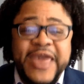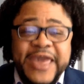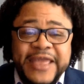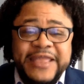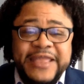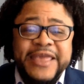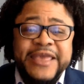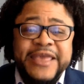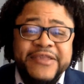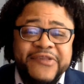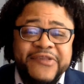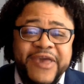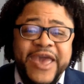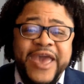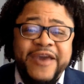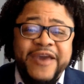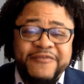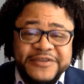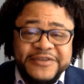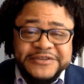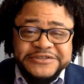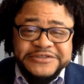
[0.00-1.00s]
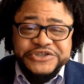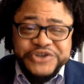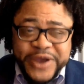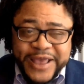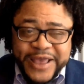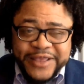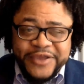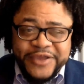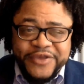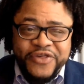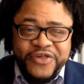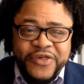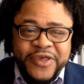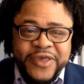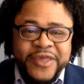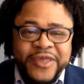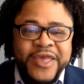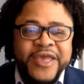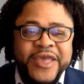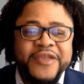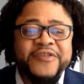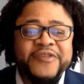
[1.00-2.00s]
They need to have a
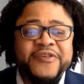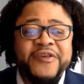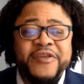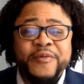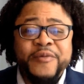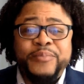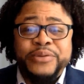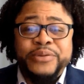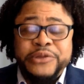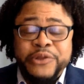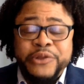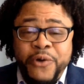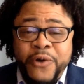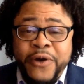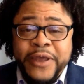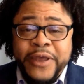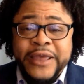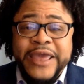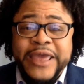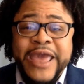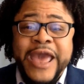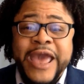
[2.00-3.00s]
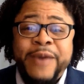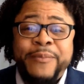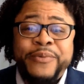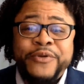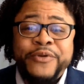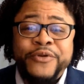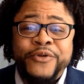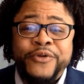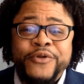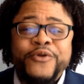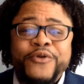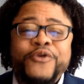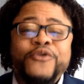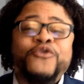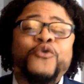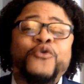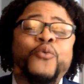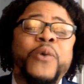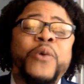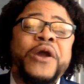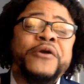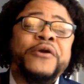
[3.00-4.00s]
strategy to deploy capital
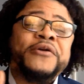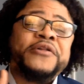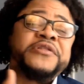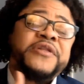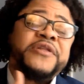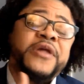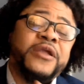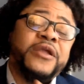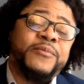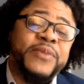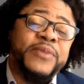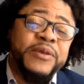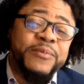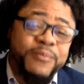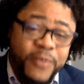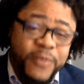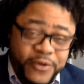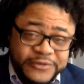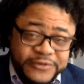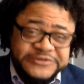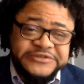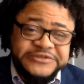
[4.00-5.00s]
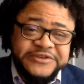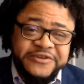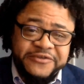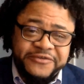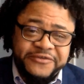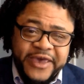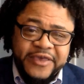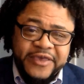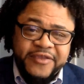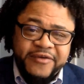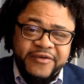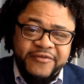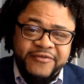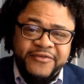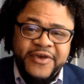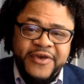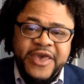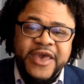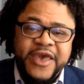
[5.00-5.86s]
to where it's going to be most effective.